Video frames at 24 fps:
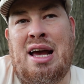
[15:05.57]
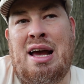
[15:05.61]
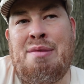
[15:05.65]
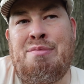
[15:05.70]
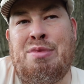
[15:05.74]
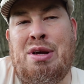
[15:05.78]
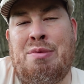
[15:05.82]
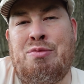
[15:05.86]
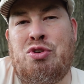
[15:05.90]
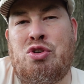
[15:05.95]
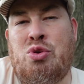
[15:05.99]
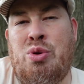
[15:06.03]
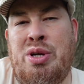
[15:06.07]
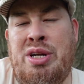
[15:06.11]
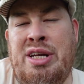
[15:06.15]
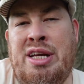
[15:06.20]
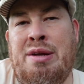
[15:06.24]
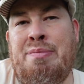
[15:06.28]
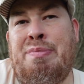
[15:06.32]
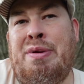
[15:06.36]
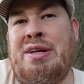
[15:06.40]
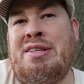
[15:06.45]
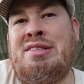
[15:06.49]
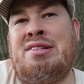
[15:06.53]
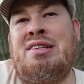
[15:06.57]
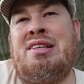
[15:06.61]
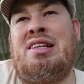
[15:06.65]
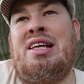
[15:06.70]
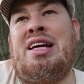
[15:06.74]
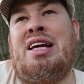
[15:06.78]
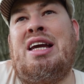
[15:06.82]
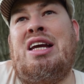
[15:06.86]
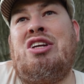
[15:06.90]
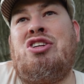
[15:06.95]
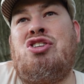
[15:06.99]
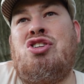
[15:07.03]
I'm, I'm treating it basically
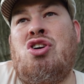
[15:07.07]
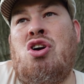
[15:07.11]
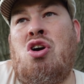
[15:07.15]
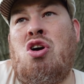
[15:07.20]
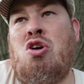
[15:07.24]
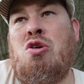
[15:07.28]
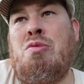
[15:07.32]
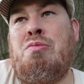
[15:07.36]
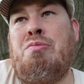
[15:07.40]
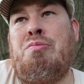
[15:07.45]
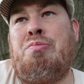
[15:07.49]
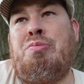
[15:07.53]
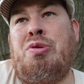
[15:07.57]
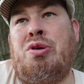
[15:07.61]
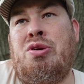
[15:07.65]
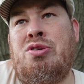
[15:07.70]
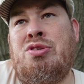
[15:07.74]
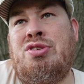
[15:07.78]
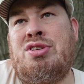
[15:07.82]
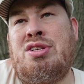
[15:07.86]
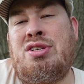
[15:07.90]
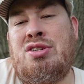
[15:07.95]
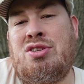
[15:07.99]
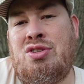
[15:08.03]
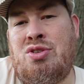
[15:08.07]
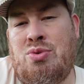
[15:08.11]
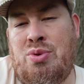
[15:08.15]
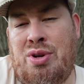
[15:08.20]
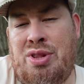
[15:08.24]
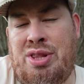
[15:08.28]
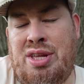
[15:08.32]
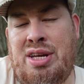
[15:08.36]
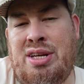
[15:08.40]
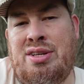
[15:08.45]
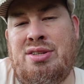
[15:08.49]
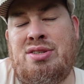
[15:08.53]
like a charm person sort
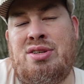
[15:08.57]
of thing,